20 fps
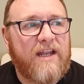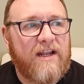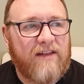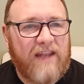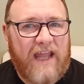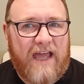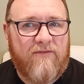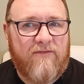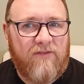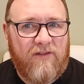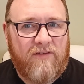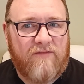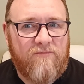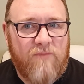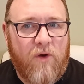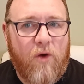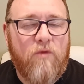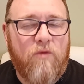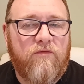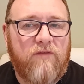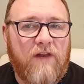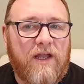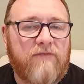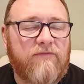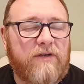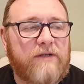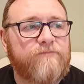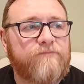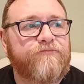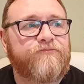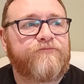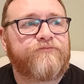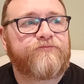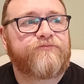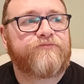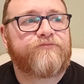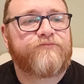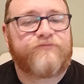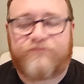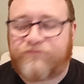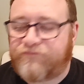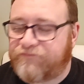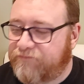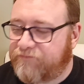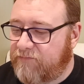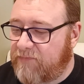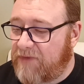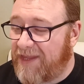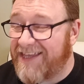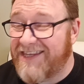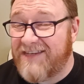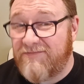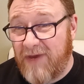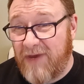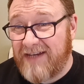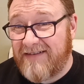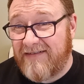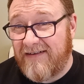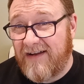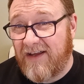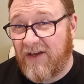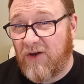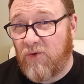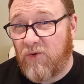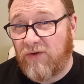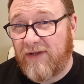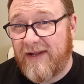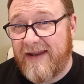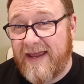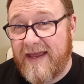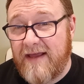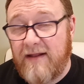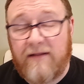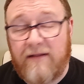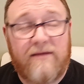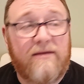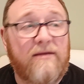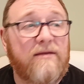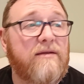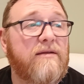of level of malt flavour, especially in the golden ale.